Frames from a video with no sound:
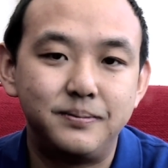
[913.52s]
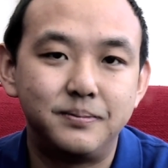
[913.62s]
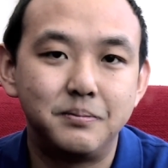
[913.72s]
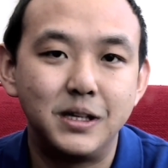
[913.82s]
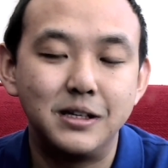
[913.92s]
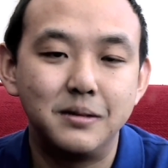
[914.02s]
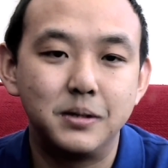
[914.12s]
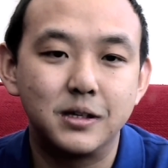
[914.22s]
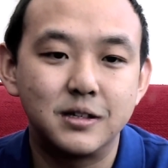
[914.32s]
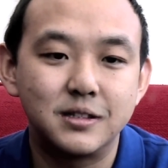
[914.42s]
Mainly
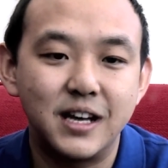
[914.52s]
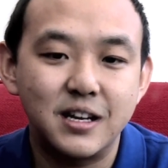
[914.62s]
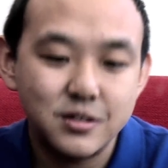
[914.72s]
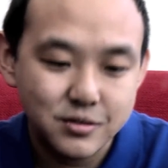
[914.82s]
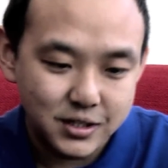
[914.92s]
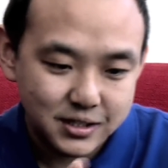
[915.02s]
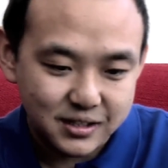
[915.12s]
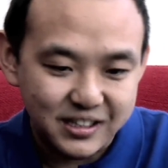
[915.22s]
because that stress,